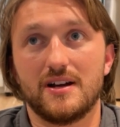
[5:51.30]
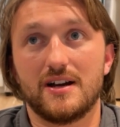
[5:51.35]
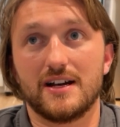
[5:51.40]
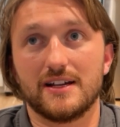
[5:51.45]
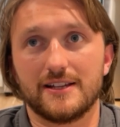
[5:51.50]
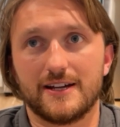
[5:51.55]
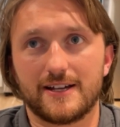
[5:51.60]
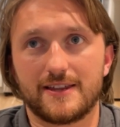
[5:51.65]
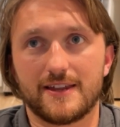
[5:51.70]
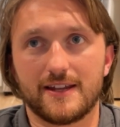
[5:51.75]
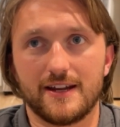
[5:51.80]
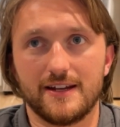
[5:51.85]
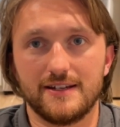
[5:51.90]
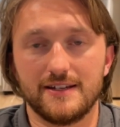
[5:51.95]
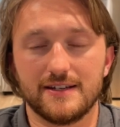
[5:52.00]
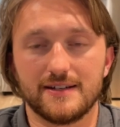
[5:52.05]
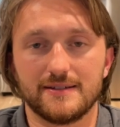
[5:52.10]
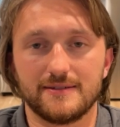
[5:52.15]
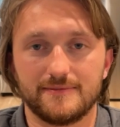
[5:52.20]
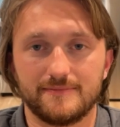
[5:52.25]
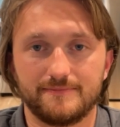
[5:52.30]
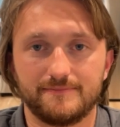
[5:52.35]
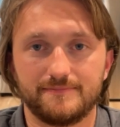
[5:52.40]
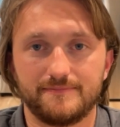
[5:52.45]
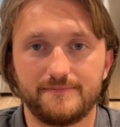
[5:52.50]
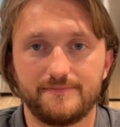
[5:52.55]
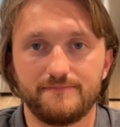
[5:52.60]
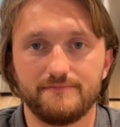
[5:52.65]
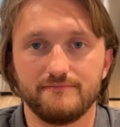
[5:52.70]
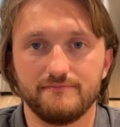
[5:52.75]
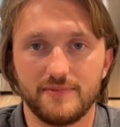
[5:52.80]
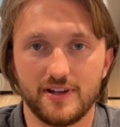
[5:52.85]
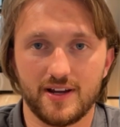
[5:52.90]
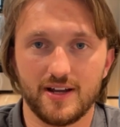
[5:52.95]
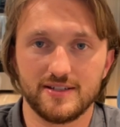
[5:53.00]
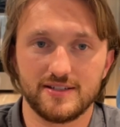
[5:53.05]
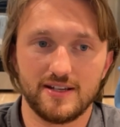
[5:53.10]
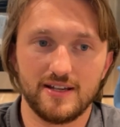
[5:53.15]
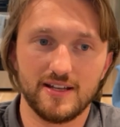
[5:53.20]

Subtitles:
like that idea because